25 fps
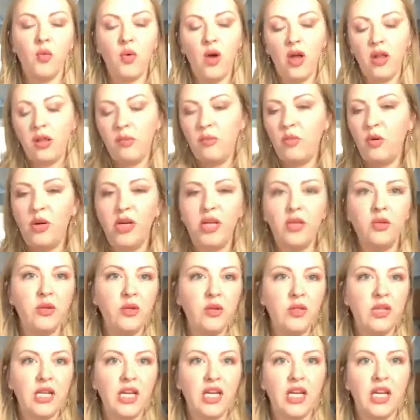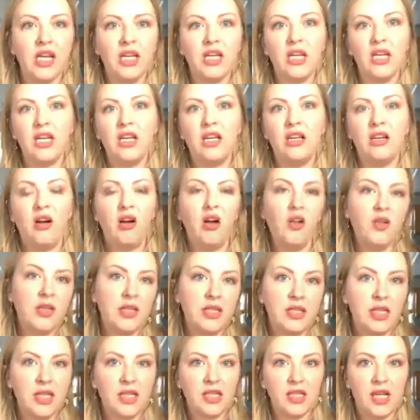morning routine, and all
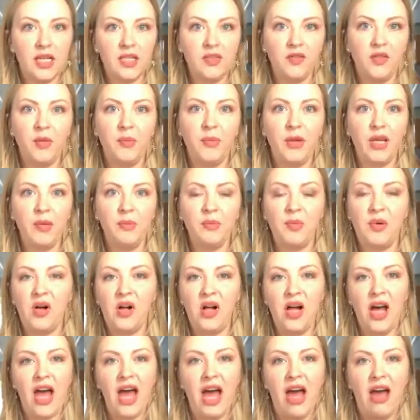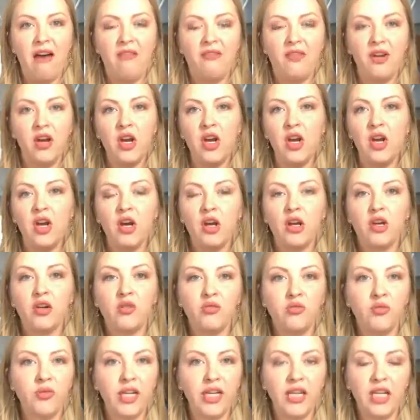these successful people have
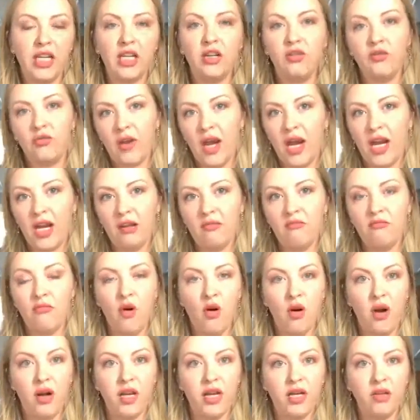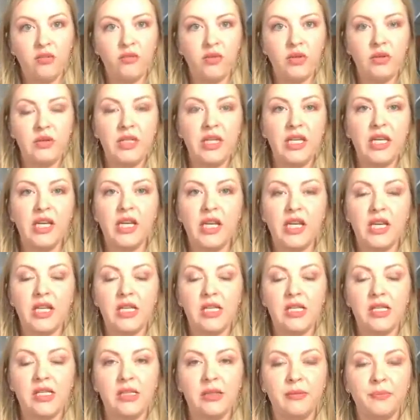really great morning
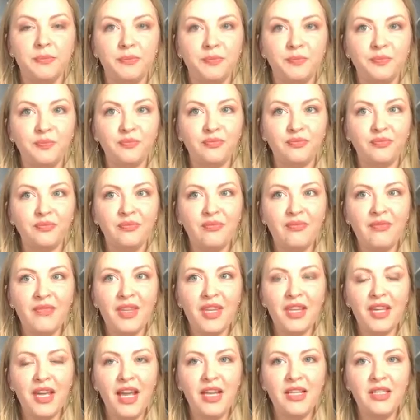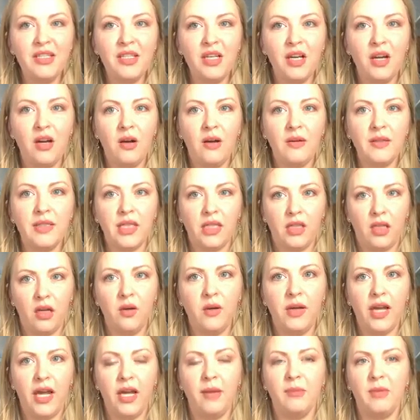routines. And so I was like,
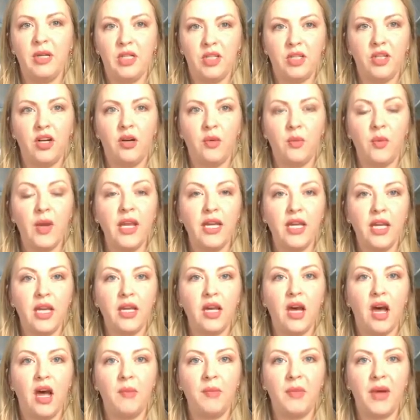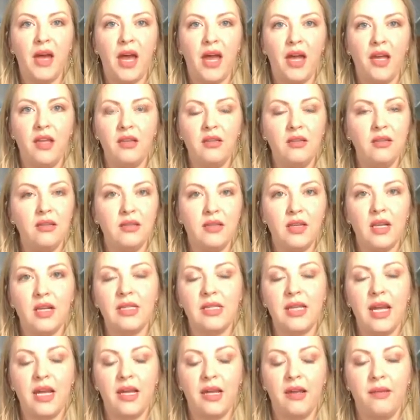okay, I'm going to start waking up at
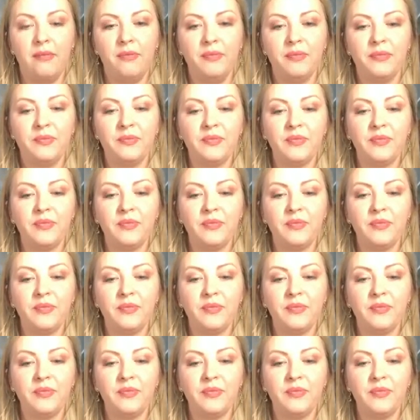6 a.m.